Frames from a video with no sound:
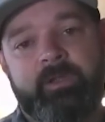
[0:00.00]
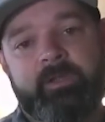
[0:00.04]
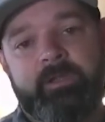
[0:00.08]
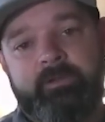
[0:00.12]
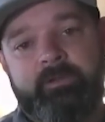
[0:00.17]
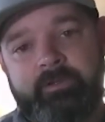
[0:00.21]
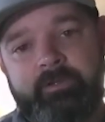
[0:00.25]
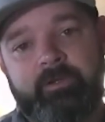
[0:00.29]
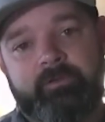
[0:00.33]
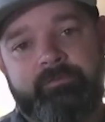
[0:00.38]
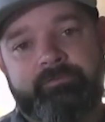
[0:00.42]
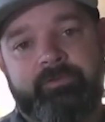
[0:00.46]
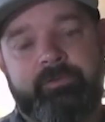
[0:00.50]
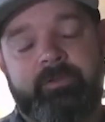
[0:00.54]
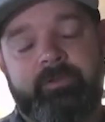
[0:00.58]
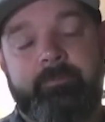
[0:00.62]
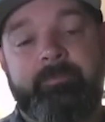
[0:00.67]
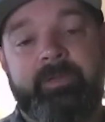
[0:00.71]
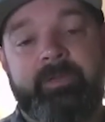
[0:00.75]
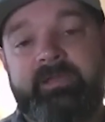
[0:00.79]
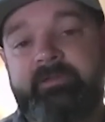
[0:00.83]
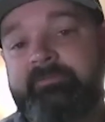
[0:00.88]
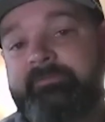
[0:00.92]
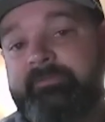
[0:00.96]
the
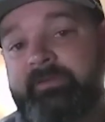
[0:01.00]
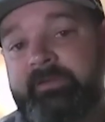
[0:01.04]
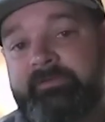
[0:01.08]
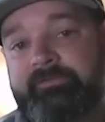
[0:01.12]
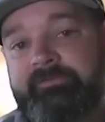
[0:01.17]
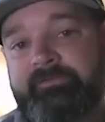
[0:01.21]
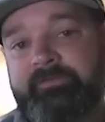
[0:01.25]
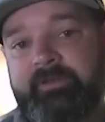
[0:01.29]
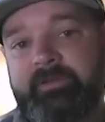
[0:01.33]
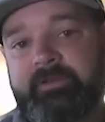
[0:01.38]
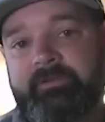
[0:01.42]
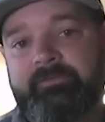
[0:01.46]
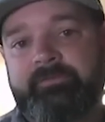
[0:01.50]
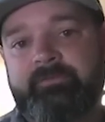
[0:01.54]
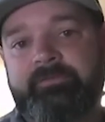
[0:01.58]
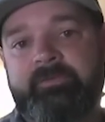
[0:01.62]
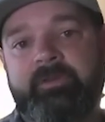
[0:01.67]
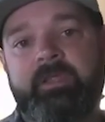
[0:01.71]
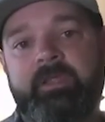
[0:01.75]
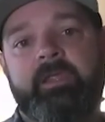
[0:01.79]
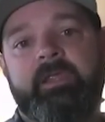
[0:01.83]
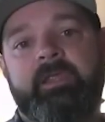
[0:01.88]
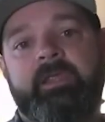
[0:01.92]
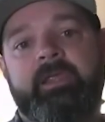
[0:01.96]
benefits is
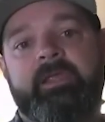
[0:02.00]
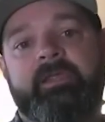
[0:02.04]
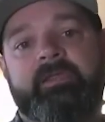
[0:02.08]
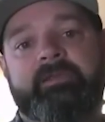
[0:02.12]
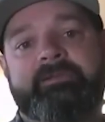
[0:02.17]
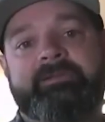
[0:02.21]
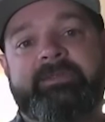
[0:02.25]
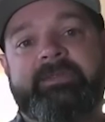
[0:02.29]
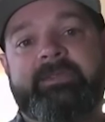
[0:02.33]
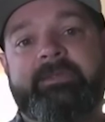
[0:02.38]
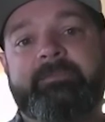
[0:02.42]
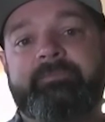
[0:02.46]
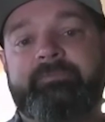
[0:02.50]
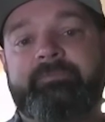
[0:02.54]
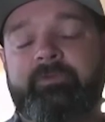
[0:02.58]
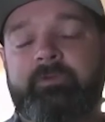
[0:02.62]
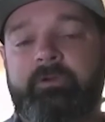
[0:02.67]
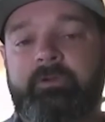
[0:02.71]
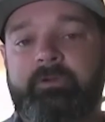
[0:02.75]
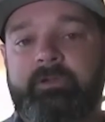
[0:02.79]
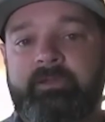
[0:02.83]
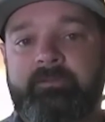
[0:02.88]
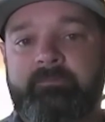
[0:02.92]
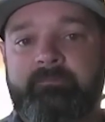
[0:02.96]
it keeps
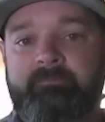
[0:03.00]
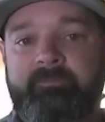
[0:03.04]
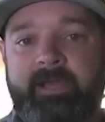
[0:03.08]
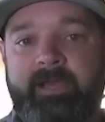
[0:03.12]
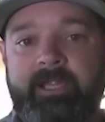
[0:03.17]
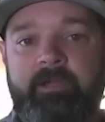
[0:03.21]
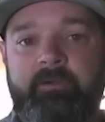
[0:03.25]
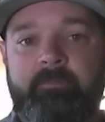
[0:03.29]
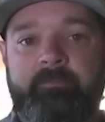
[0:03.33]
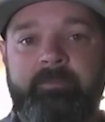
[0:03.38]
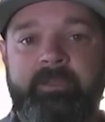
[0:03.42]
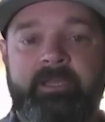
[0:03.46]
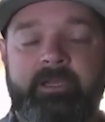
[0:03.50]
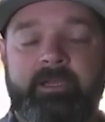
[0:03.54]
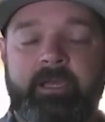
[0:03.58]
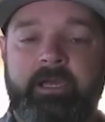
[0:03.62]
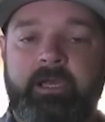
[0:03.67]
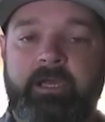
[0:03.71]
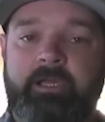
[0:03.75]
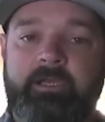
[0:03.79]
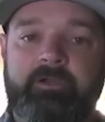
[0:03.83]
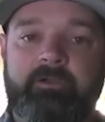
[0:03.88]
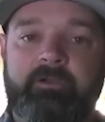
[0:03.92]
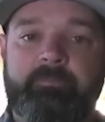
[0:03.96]
your environment
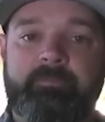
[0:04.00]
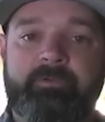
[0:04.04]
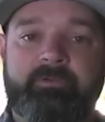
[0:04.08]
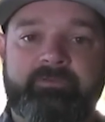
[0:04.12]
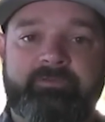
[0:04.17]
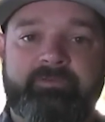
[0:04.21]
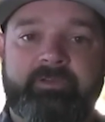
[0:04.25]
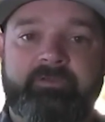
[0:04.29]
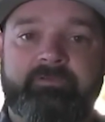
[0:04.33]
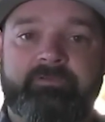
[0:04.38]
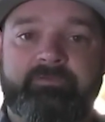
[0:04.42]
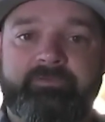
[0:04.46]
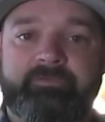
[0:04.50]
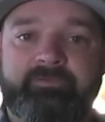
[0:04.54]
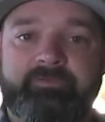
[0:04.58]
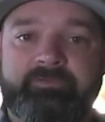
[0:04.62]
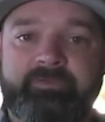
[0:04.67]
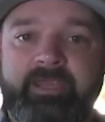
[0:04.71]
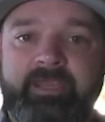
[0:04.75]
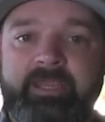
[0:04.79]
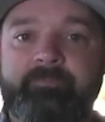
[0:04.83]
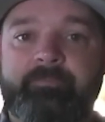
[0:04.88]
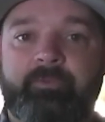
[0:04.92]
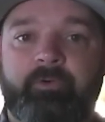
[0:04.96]
100%
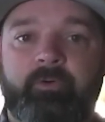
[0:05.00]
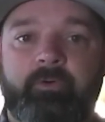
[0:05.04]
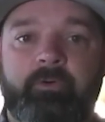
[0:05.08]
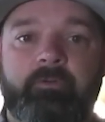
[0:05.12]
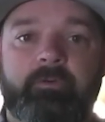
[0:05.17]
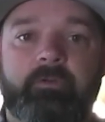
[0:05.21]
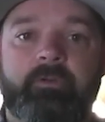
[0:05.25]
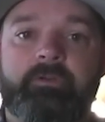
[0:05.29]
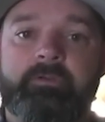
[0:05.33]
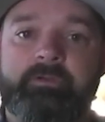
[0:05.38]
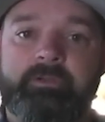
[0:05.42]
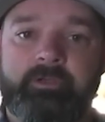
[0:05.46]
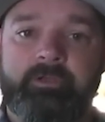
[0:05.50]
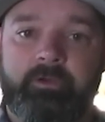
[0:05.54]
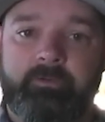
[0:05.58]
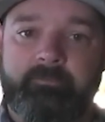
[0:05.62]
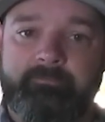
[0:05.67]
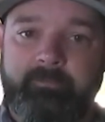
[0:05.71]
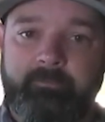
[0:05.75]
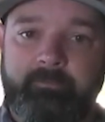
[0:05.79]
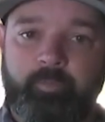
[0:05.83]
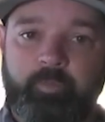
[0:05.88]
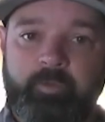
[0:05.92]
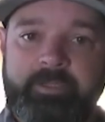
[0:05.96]
stable,
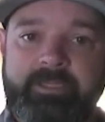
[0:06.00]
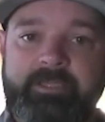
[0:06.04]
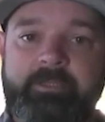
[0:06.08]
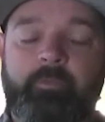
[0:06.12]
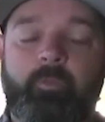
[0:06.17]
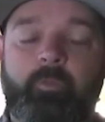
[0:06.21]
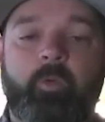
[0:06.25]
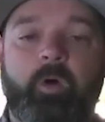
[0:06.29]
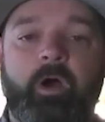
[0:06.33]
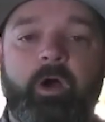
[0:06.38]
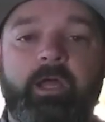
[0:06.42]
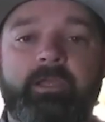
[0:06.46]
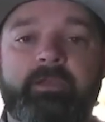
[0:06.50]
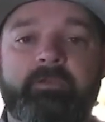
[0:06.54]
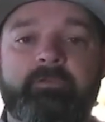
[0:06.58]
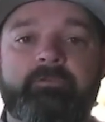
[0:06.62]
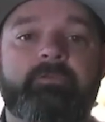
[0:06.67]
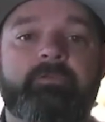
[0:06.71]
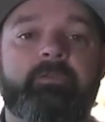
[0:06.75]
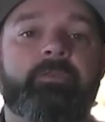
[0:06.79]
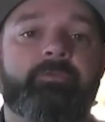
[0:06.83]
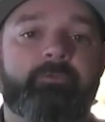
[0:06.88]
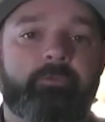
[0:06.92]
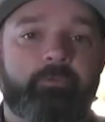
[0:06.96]
from week 1
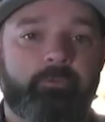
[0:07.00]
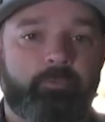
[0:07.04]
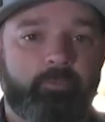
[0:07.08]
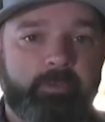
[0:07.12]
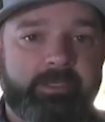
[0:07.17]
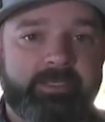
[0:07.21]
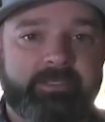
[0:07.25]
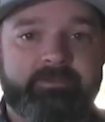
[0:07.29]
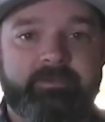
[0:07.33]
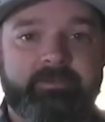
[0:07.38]
through week